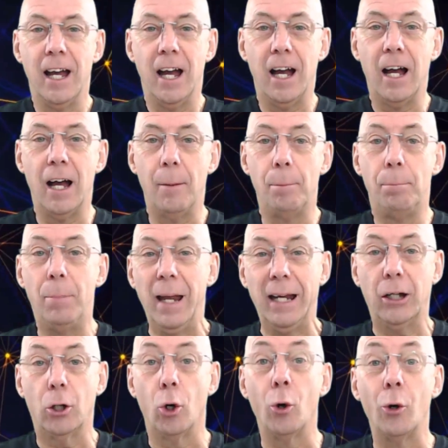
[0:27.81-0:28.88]

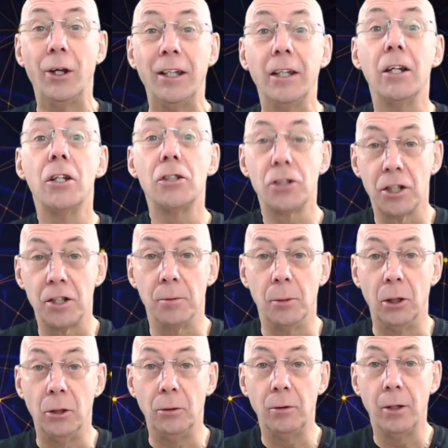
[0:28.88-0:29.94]
Bitcoin to the
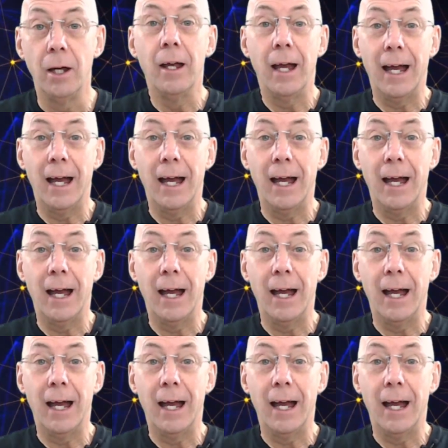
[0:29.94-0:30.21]
moon,